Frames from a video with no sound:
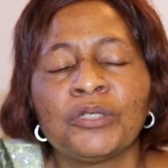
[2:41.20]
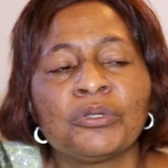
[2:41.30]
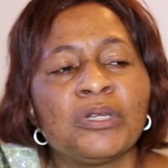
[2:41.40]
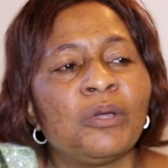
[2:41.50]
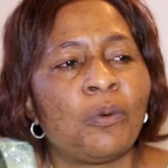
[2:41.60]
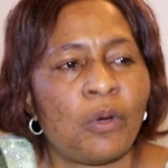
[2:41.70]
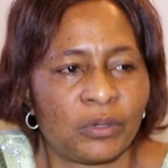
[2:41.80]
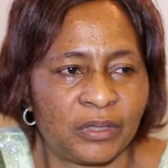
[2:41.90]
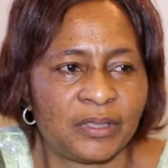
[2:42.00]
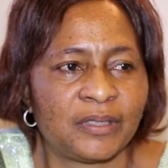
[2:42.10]
it really
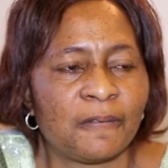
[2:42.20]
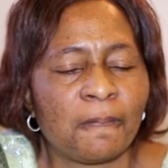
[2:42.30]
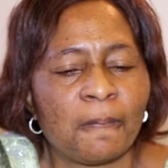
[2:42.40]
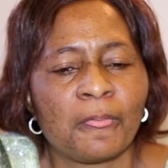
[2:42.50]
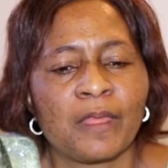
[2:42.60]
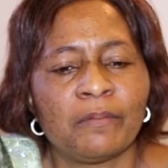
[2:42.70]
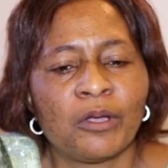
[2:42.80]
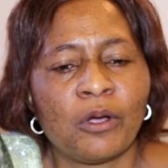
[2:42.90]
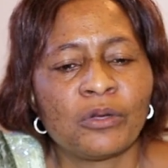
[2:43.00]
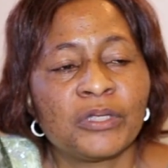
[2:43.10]
worked
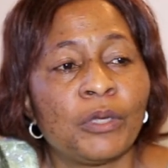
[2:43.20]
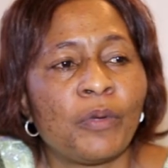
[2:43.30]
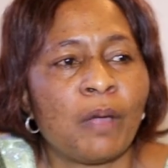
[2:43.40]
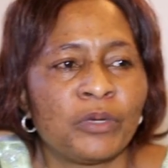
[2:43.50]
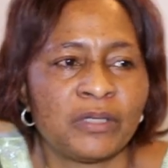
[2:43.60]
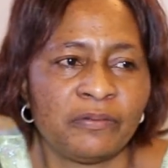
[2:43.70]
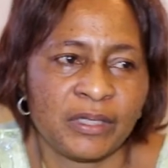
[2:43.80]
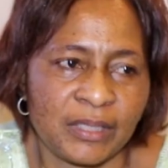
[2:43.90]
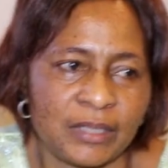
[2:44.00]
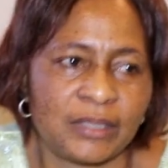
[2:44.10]
because they were
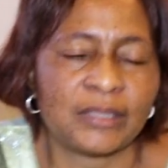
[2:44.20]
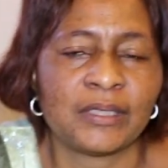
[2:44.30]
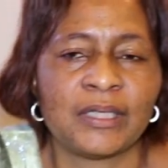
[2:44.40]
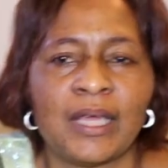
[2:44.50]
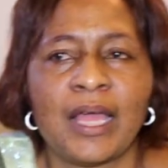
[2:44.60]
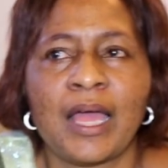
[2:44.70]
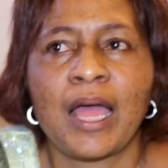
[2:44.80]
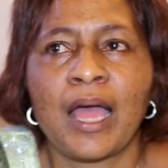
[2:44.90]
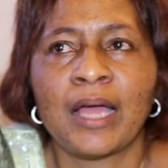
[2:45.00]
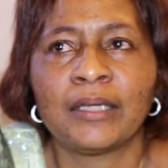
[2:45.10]
motivated,
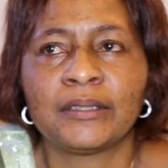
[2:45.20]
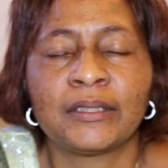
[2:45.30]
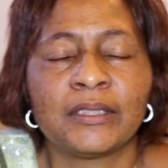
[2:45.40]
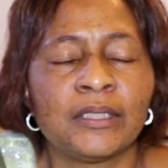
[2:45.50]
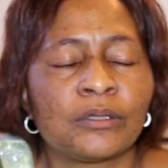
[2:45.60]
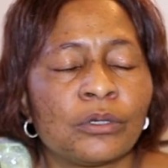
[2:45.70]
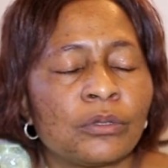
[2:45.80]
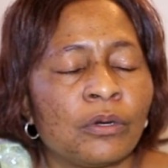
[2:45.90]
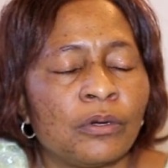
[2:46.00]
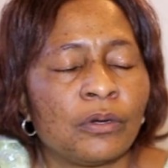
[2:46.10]
and it
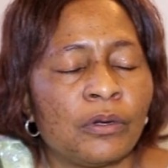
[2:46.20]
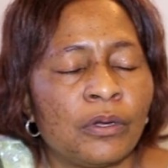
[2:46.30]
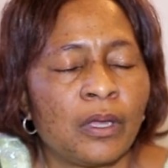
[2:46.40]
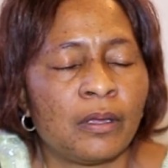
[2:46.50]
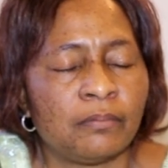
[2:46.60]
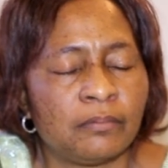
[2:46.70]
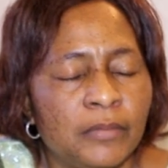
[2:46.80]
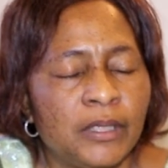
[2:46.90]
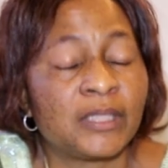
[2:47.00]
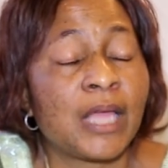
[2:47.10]
sort of
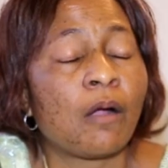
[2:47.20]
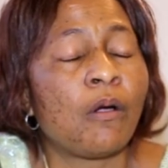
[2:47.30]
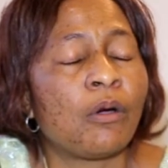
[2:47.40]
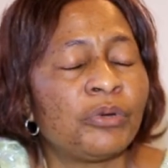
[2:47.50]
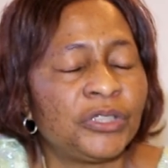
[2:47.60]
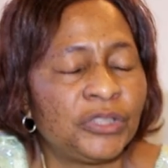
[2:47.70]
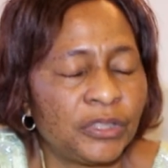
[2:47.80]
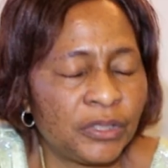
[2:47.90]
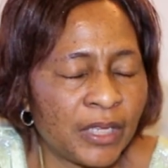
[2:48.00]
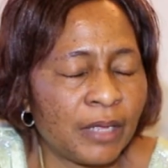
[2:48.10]
it
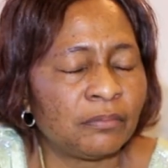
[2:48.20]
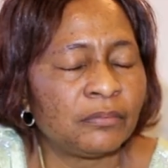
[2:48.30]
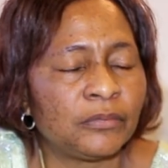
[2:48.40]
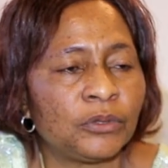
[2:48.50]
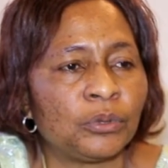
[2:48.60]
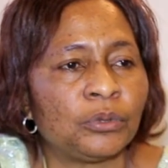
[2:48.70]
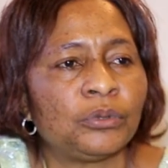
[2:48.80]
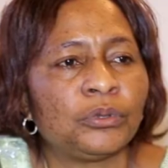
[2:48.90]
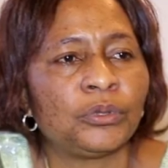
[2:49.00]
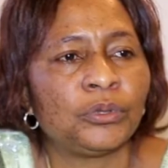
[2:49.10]
encourages them, you know,
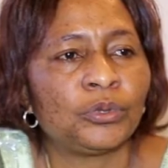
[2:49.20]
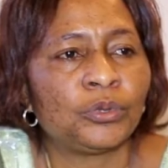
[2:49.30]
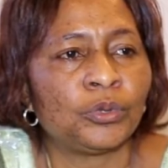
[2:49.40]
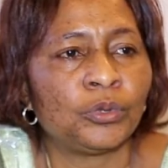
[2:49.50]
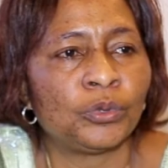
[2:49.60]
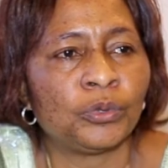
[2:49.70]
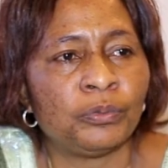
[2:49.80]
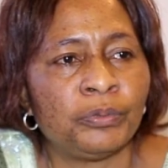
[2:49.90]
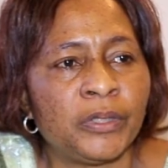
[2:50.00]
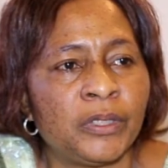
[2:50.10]
to
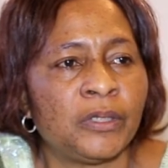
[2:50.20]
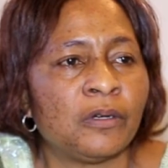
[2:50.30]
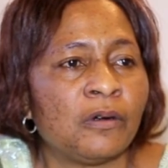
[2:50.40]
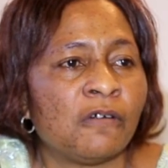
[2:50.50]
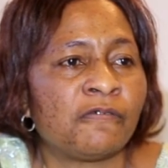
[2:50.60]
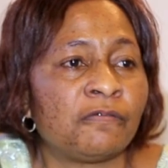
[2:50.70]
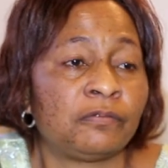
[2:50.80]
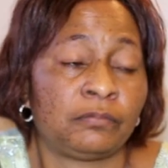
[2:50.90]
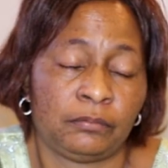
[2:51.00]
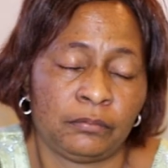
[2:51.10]
be of
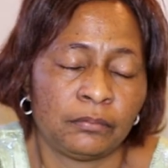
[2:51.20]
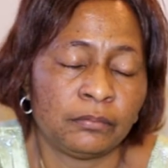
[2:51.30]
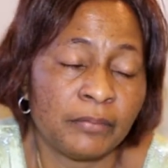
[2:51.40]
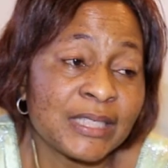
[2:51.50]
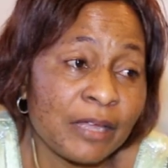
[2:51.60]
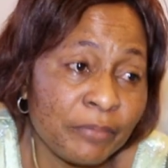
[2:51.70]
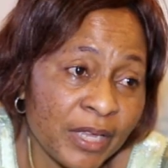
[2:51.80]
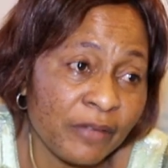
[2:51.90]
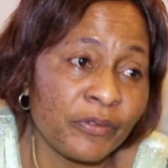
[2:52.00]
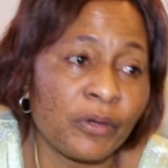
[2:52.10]
better
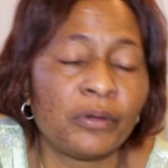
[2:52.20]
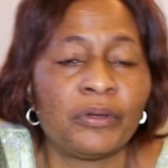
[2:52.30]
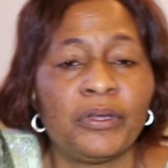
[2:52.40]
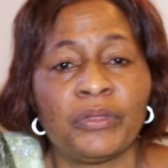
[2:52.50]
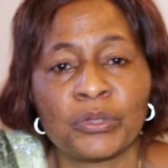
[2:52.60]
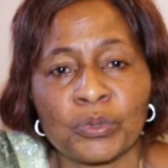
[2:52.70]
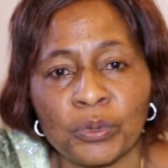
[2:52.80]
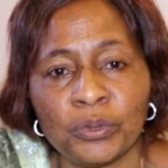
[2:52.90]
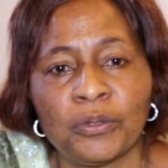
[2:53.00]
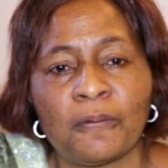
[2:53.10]
behavior in the
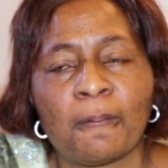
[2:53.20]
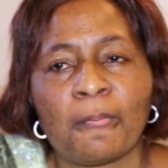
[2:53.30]
school.